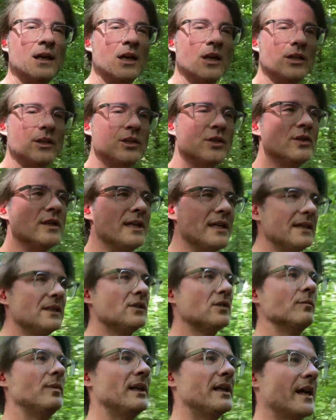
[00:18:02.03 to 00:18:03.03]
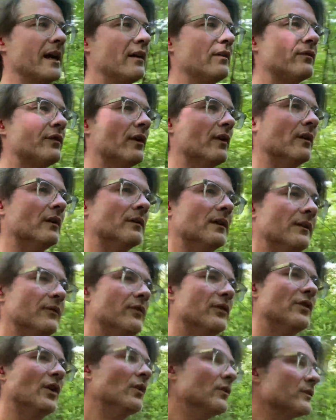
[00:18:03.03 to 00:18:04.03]
you need to be careful. If
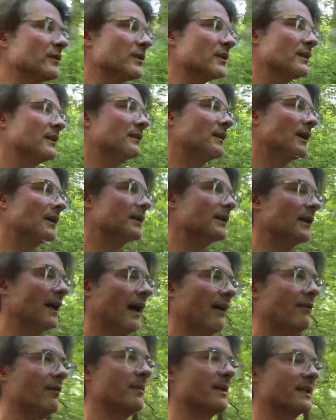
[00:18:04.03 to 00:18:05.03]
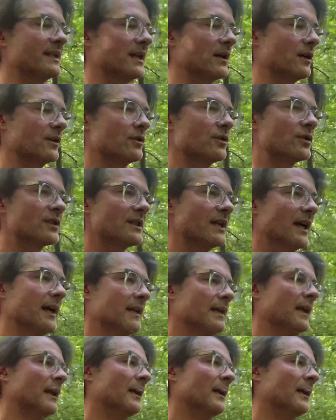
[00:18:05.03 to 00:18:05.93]
you don't have a mystic on your side,